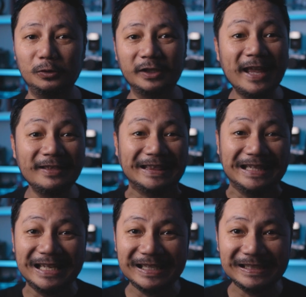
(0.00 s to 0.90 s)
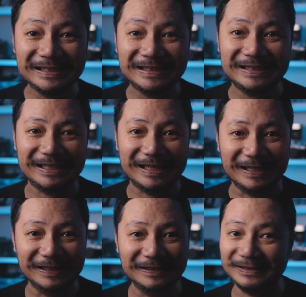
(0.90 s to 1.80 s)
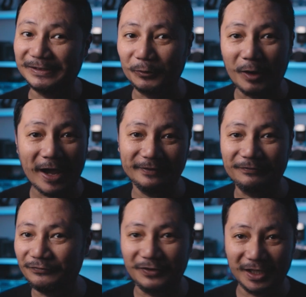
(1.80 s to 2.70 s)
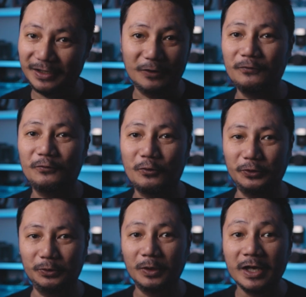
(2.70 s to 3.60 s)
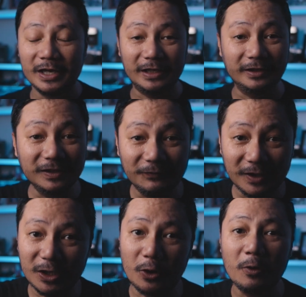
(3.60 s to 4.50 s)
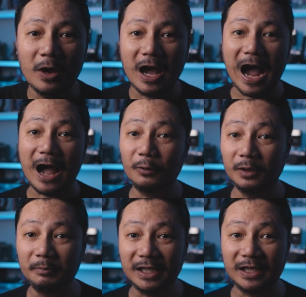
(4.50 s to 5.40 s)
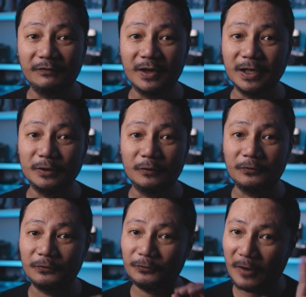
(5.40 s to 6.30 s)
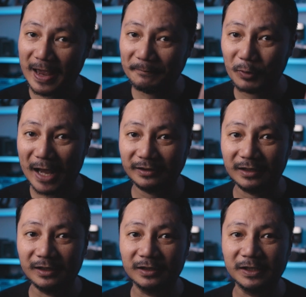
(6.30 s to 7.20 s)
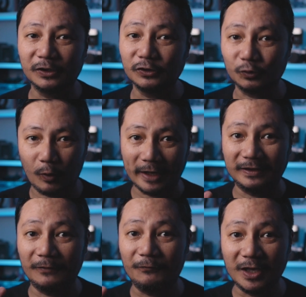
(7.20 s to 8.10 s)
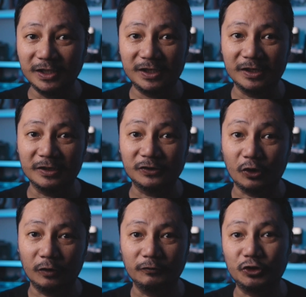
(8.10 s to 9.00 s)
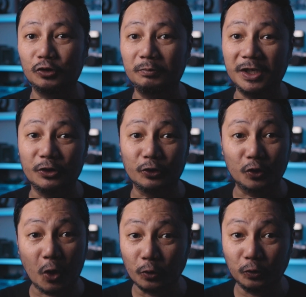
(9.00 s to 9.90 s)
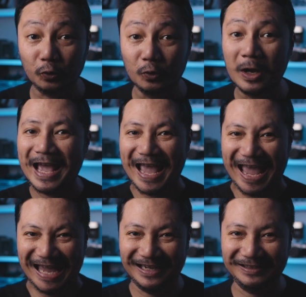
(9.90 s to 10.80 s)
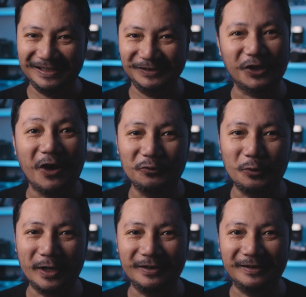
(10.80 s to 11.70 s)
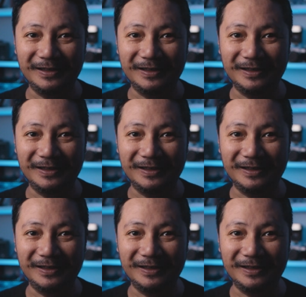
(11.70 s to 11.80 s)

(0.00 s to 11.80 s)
tool, then this is the right video for you. In this video, I will be giving you 5 practical reasons why Davinci Resolve should be your go-to editing software.